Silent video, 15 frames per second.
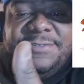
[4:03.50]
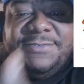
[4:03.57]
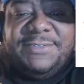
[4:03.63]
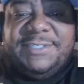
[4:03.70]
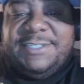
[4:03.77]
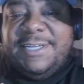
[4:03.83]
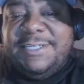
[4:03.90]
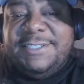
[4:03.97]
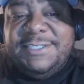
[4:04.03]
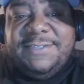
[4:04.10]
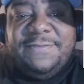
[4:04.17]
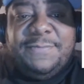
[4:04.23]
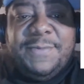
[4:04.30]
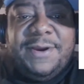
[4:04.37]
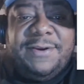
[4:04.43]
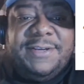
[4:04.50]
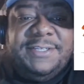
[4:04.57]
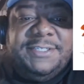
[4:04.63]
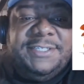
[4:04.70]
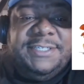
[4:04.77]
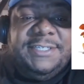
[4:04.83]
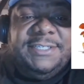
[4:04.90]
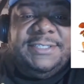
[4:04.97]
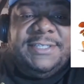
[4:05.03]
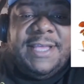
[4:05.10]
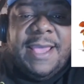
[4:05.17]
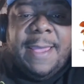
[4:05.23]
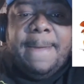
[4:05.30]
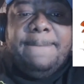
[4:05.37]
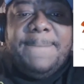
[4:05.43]
three slices of American cheese,
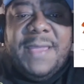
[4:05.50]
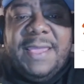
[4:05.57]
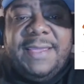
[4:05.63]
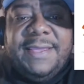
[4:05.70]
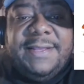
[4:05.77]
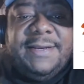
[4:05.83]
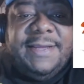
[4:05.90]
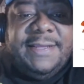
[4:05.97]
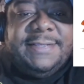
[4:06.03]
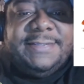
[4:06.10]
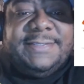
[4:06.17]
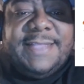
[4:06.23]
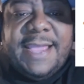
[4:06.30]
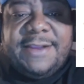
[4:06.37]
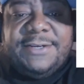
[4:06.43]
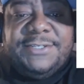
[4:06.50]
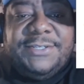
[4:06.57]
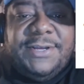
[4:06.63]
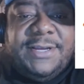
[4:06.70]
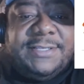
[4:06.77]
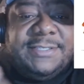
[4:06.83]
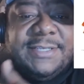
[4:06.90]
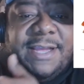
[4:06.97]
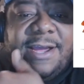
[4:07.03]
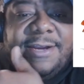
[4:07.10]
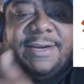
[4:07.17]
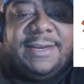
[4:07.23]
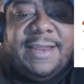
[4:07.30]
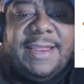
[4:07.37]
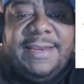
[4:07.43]
bacon, stacker sauce
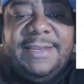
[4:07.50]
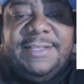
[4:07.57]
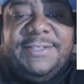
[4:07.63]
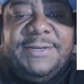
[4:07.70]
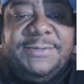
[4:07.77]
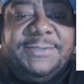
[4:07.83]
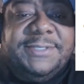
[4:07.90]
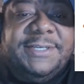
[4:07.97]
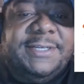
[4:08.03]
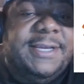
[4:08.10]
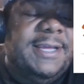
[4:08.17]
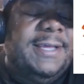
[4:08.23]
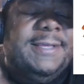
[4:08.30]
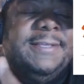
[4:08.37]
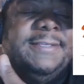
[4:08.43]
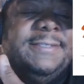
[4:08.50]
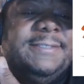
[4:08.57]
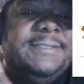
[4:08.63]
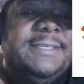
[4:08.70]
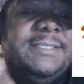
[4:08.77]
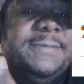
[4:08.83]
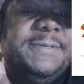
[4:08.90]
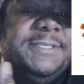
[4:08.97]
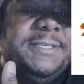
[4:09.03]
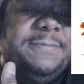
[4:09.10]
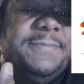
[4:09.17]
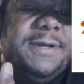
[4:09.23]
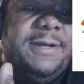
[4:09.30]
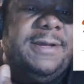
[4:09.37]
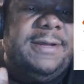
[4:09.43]
on a lightly toasted sesame
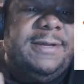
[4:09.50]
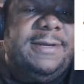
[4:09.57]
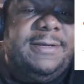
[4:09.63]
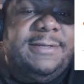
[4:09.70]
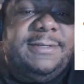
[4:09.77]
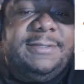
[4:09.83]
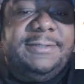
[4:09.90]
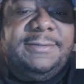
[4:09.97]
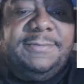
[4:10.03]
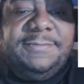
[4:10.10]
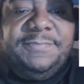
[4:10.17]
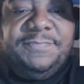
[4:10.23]
seed bun.